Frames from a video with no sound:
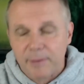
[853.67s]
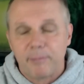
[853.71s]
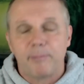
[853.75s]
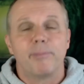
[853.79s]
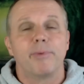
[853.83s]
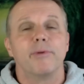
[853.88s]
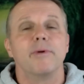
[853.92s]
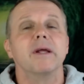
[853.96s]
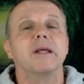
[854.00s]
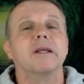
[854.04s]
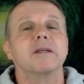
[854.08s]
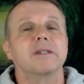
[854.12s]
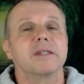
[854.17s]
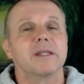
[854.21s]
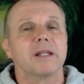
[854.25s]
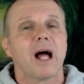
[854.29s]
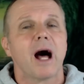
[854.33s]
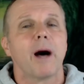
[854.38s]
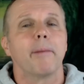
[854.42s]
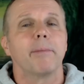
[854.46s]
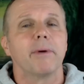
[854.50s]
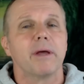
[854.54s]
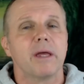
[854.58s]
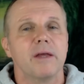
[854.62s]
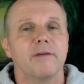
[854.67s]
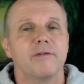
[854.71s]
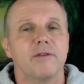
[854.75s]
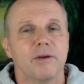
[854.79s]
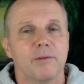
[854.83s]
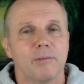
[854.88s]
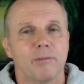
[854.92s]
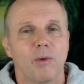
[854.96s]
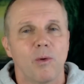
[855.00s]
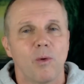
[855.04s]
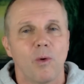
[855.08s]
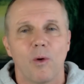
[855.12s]
brings it up even
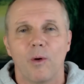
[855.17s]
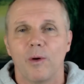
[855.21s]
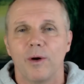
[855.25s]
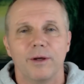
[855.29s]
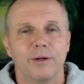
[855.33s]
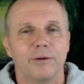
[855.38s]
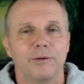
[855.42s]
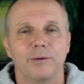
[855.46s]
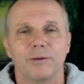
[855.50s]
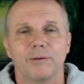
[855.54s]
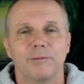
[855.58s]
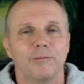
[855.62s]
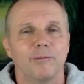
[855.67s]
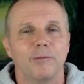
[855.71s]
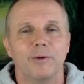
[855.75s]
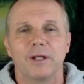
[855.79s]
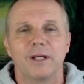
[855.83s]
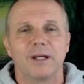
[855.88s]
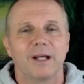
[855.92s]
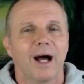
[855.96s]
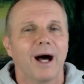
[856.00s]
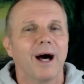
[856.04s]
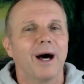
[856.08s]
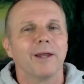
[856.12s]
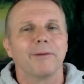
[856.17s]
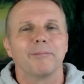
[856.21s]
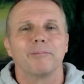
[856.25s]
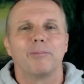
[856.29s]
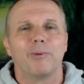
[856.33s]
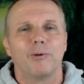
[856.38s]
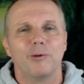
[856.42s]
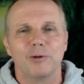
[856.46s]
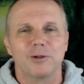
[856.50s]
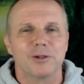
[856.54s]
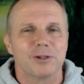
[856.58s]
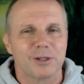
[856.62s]
more. We can't
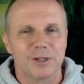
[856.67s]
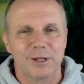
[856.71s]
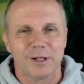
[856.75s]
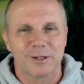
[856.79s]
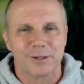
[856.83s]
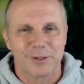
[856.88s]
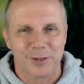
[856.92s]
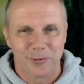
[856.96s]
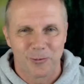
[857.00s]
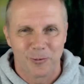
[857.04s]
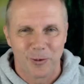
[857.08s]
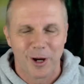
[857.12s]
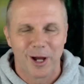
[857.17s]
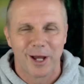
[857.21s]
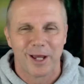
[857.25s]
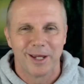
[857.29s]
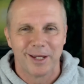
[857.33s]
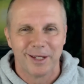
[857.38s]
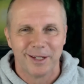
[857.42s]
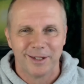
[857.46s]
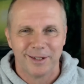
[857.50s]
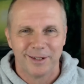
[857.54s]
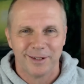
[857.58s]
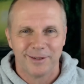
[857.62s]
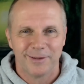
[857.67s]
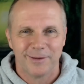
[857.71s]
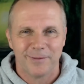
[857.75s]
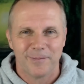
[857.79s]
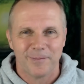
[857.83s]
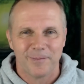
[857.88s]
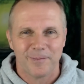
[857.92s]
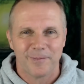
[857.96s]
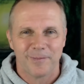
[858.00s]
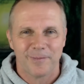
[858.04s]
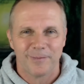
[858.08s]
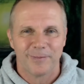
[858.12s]
push things away.
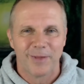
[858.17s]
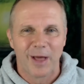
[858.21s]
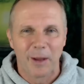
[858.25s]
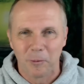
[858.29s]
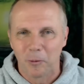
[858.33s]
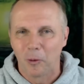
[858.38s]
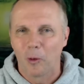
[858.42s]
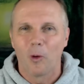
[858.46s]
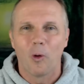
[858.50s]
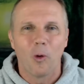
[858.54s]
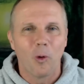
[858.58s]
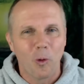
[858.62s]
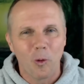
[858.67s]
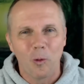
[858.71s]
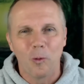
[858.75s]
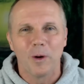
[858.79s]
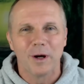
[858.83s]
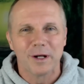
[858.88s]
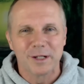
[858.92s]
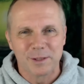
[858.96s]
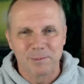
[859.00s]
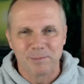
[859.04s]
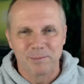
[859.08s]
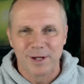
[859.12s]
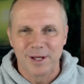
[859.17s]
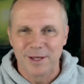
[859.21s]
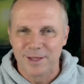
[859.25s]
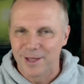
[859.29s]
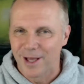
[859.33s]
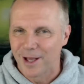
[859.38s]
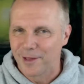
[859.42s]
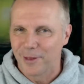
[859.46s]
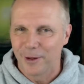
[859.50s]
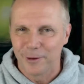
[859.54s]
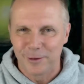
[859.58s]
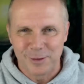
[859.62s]
They will always be
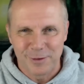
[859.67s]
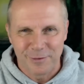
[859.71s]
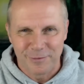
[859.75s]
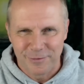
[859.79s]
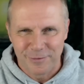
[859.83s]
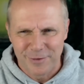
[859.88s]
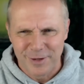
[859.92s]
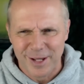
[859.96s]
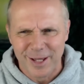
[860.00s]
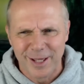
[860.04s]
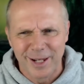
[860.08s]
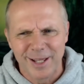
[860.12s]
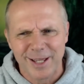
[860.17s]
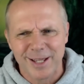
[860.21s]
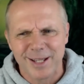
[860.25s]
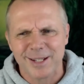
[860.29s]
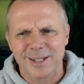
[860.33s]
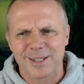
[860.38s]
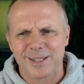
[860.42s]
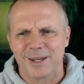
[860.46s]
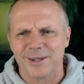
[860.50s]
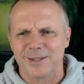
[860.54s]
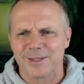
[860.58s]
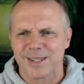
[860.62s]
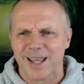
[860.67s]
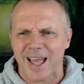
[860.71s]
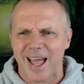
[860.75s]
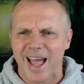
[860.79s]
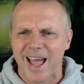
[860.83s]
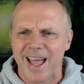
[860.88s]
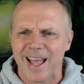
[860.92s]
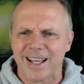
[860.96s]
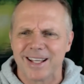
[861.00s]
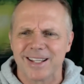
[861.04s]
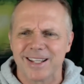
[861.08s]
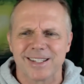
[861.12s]
there. Those feelings, those
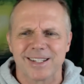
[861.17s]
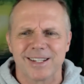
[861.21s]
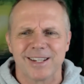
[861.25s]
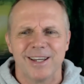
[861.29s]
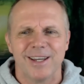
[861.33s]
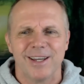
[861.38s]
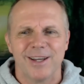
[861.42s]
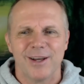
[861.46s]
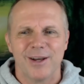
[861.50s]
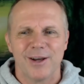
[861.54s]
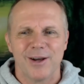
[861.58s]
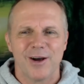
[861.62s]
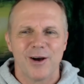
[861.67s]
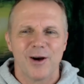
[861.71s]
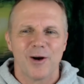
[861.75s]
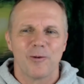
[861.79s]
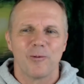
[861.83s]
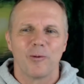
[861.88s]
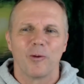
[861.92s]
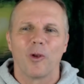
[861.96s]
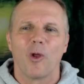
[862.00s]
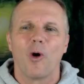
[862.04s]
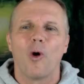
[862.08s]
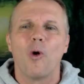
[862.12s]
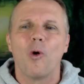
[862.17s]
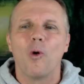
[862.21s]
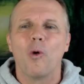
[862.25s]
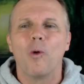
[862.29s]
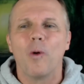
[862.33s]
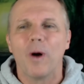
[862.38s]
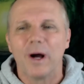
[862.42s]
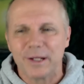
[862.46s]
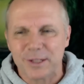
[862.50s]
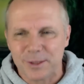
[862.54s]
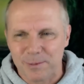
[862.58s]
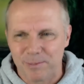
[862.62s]
angst will
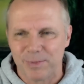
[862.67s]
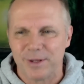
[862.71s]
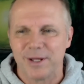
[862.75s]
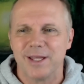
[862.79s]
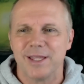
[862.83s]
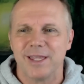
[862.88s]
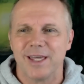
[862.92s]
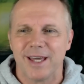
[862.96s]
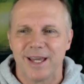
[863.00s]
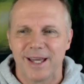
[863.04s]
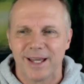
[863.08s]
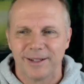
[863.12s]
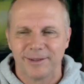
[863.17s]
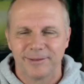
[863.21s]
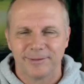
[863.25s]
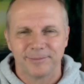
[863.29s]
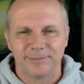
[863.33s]
always be there.